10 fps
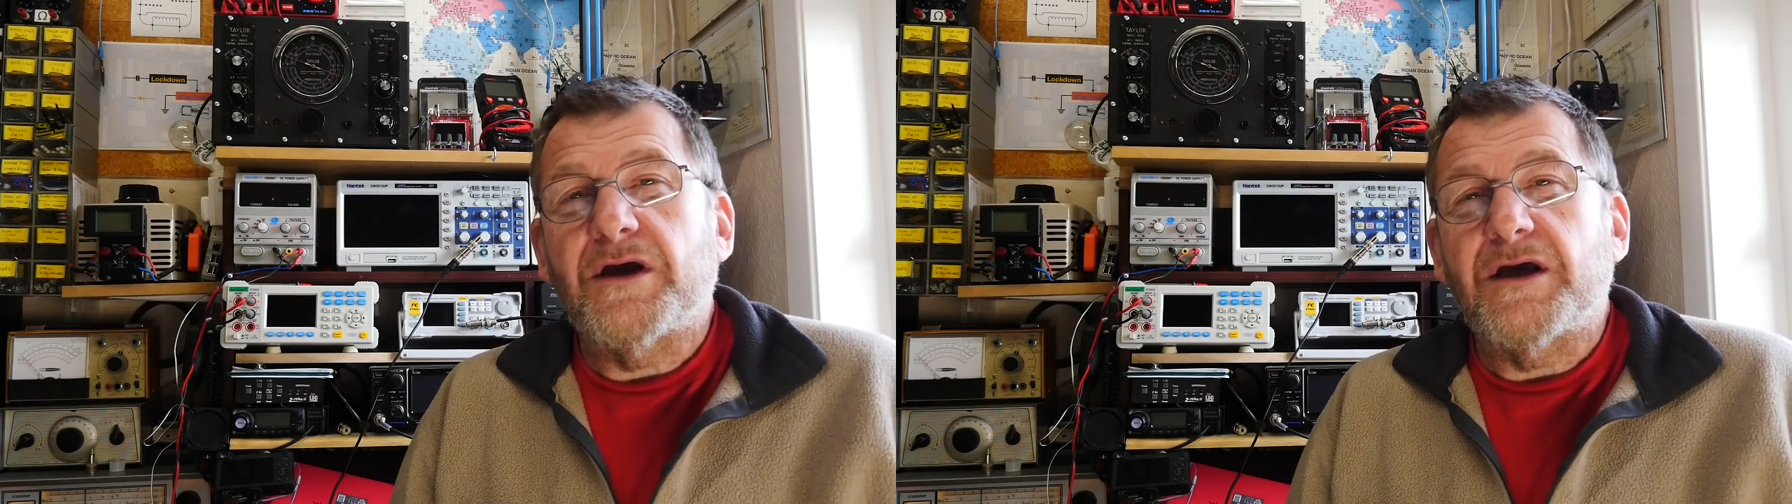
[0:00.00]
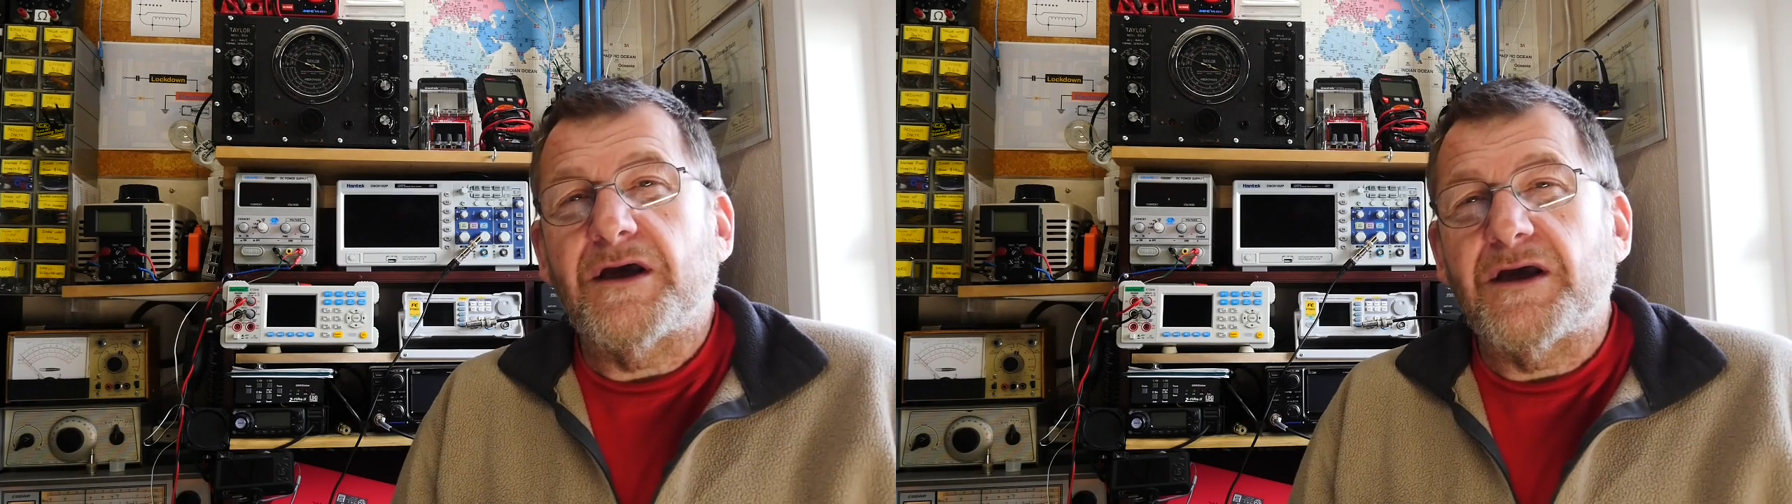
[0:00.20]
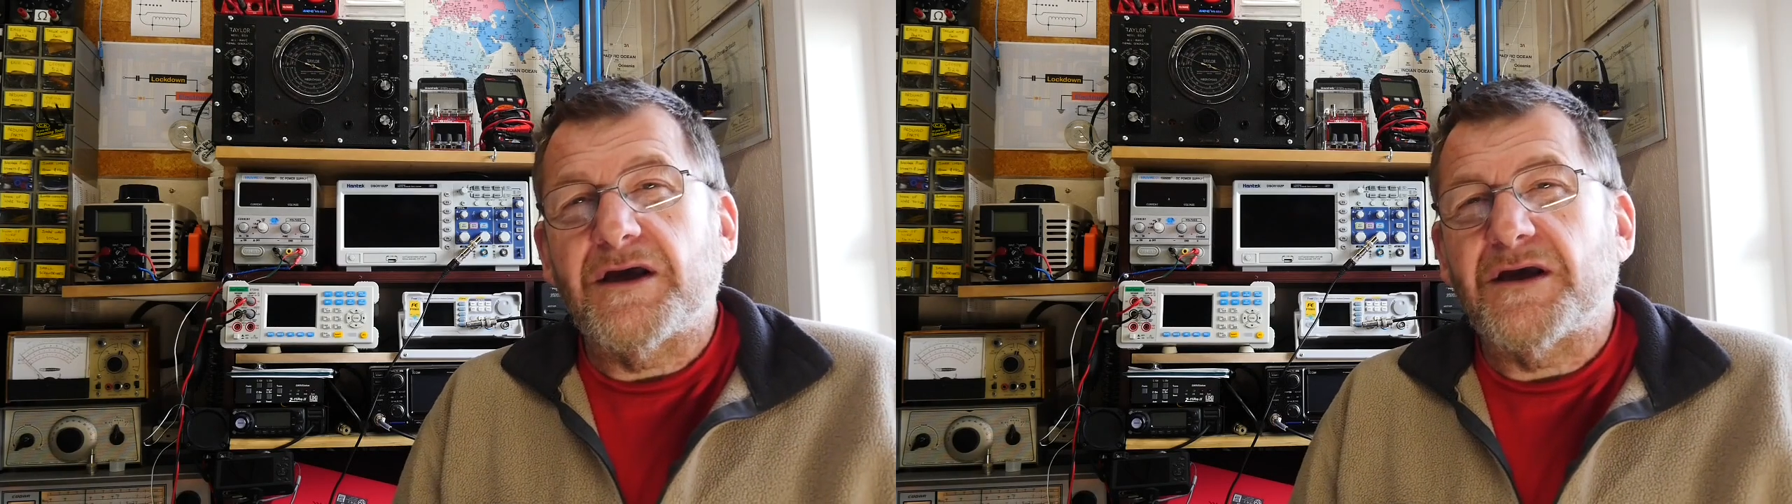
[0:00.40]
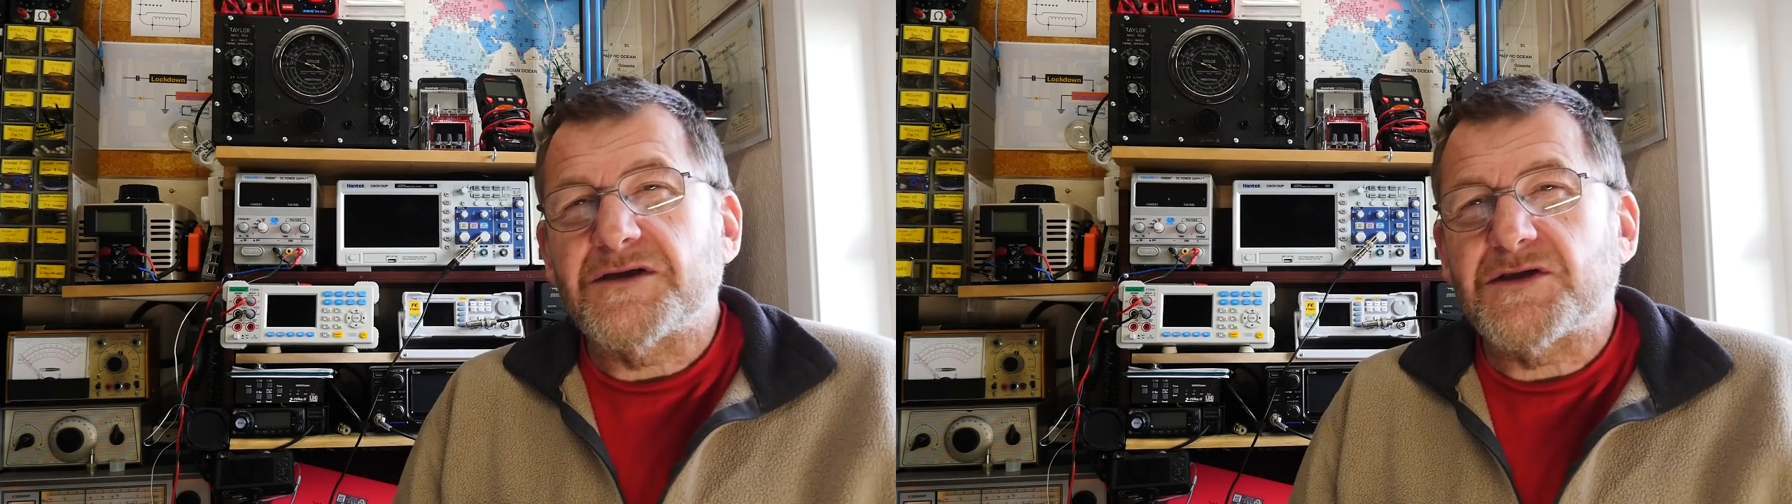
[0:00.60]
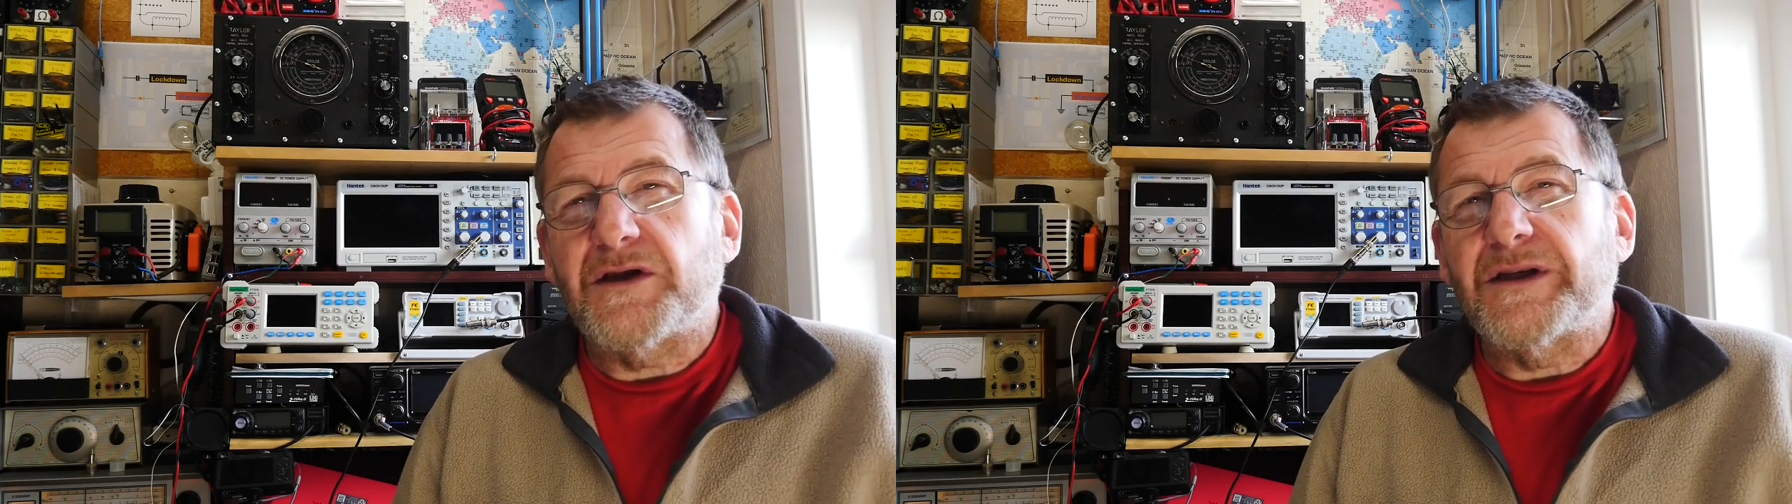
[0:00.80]
I
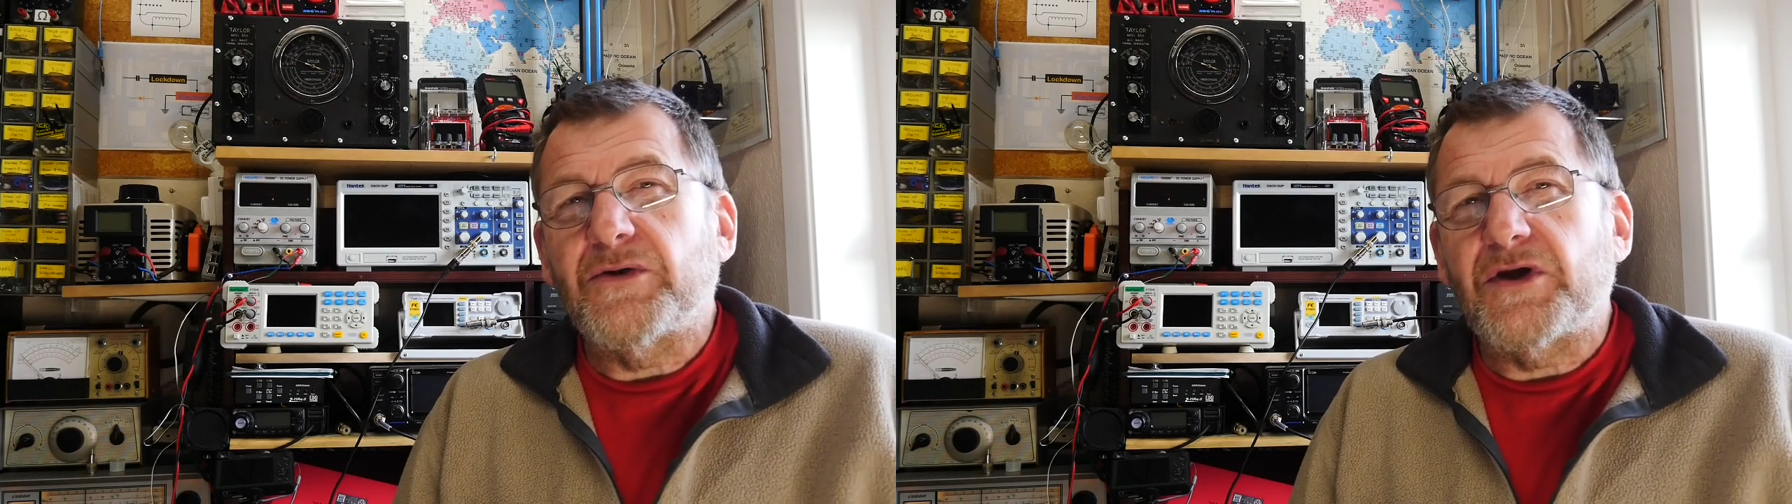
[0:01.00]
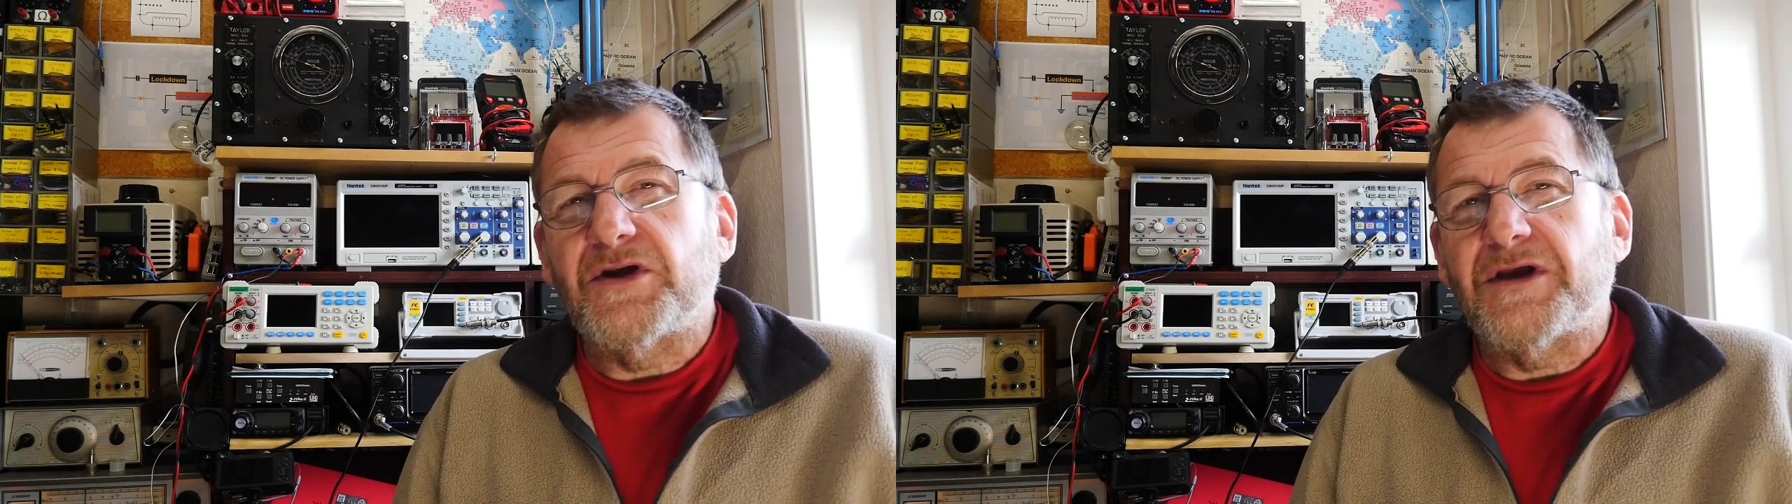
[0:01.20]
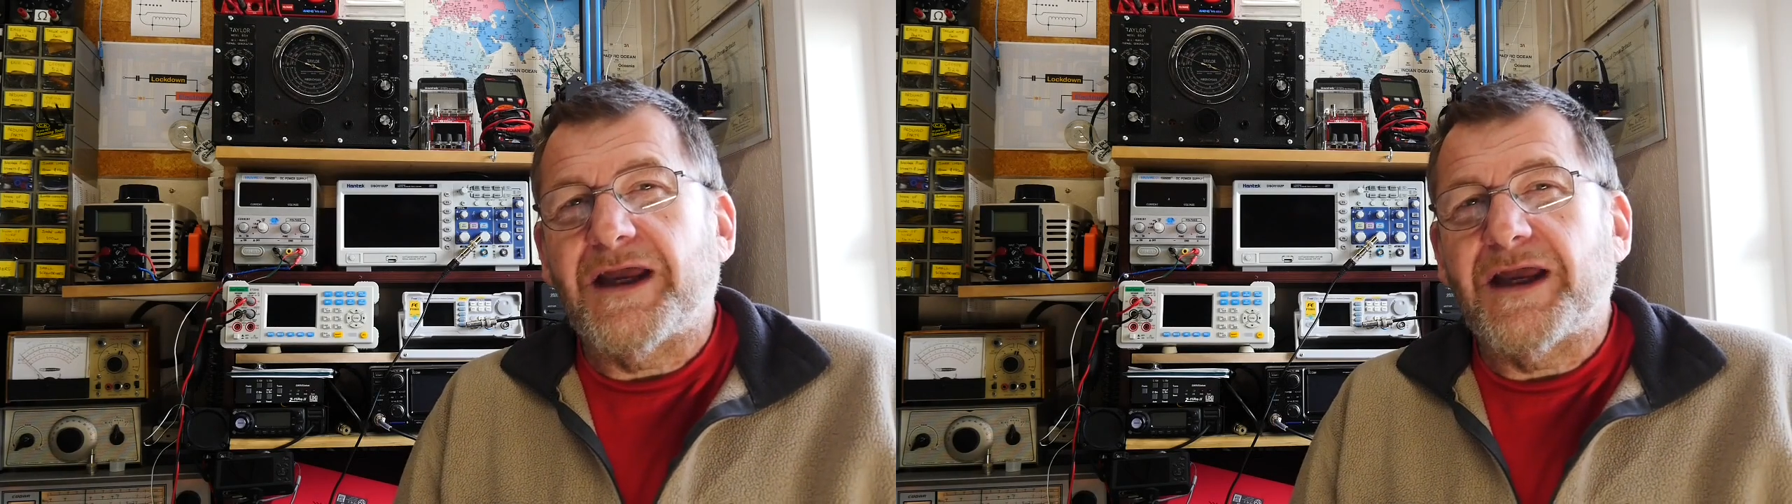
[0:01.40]
started looking at